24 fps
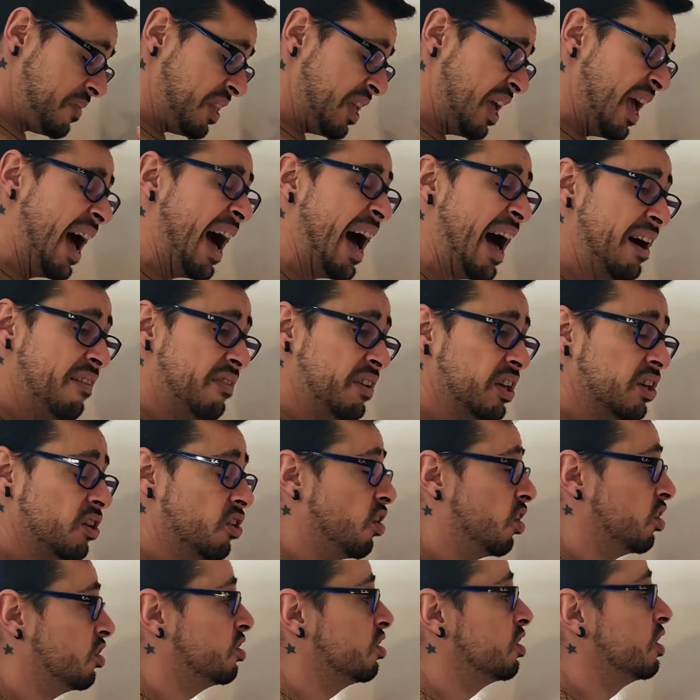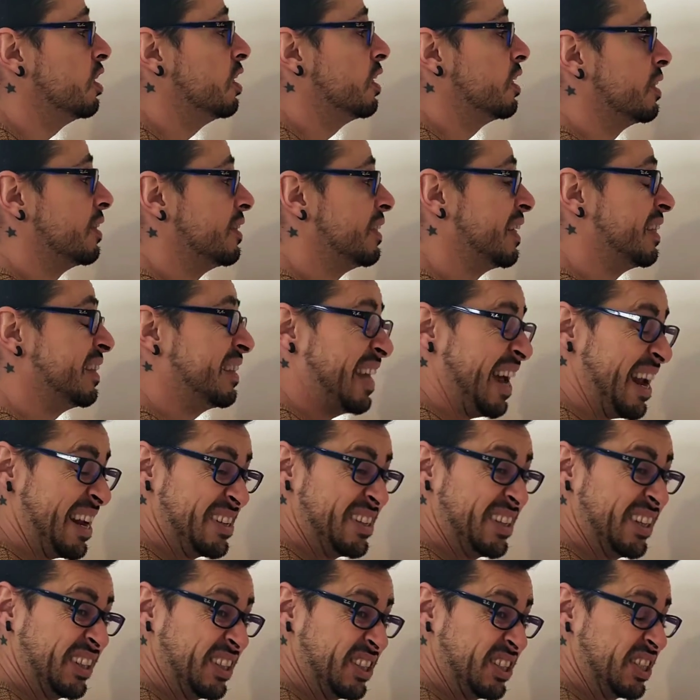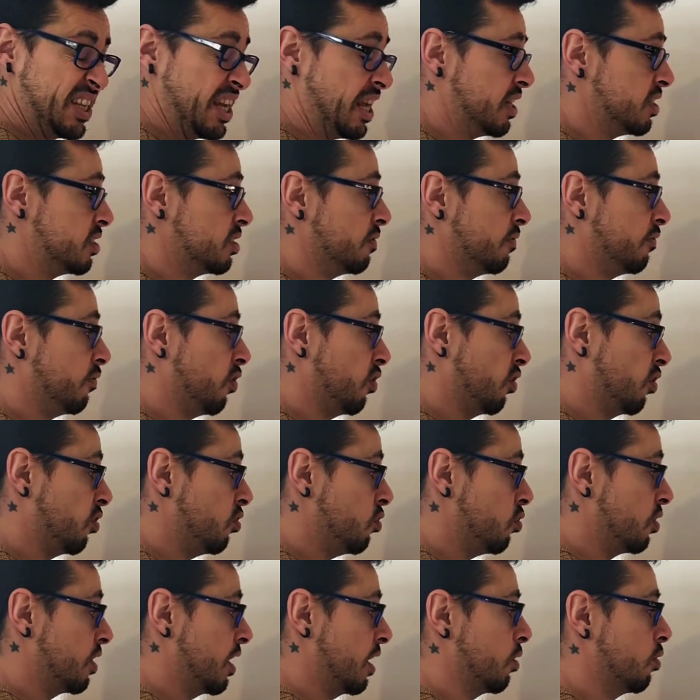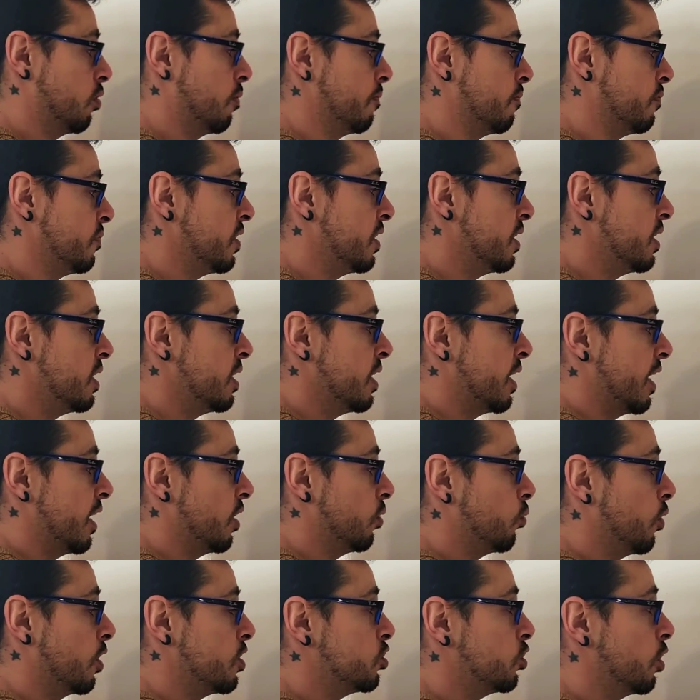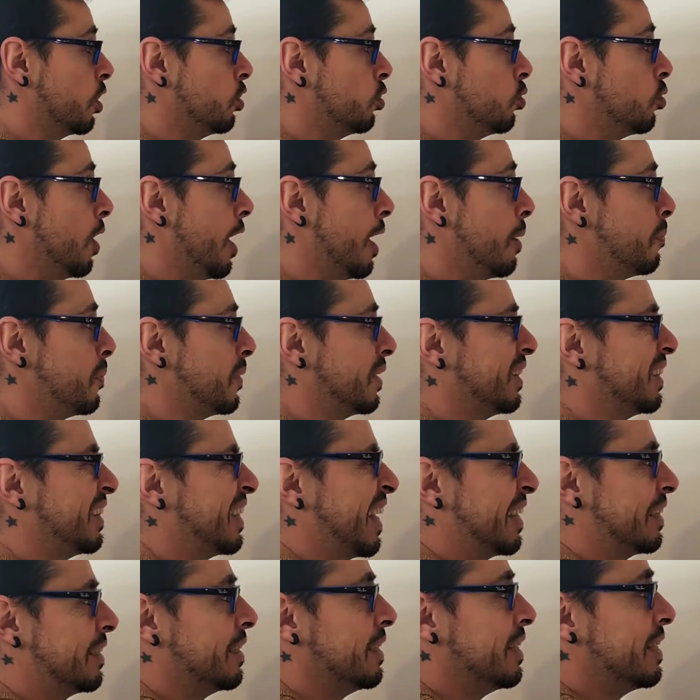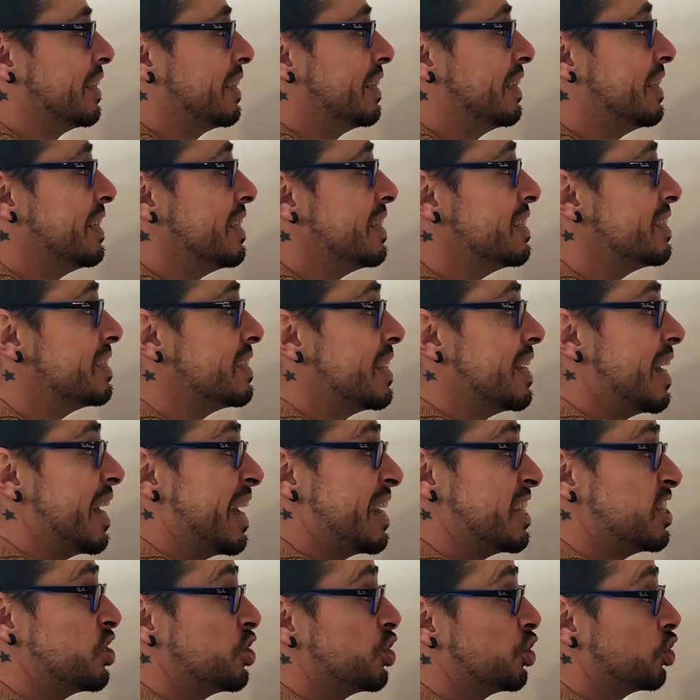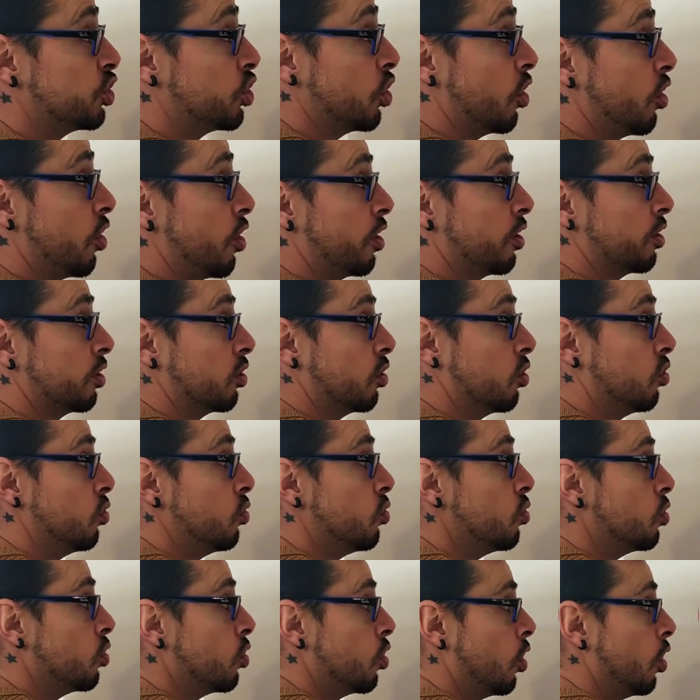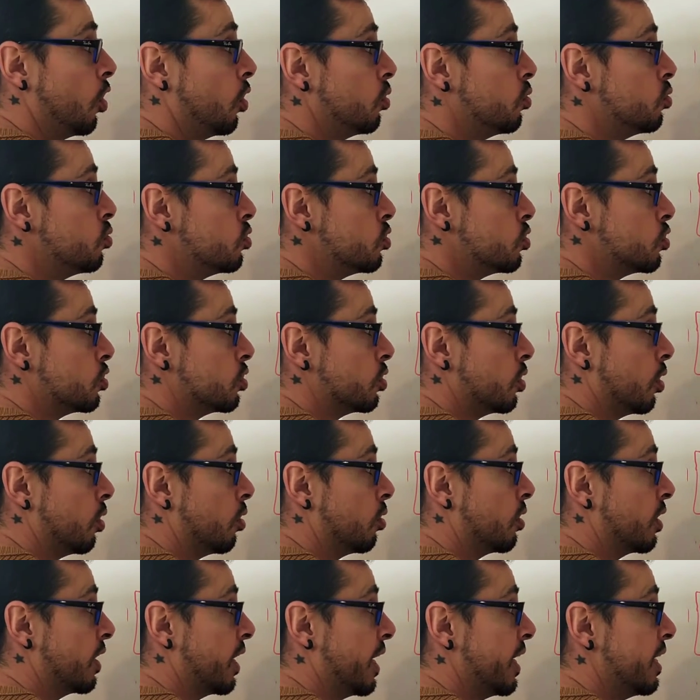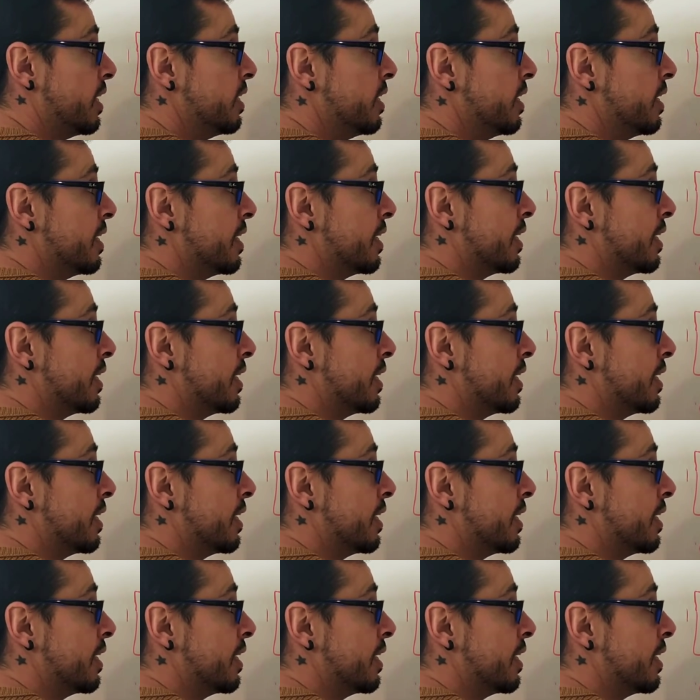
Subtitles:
haven't got the target cells for glucagon. And what is going to happen? That this stored glucose, okay,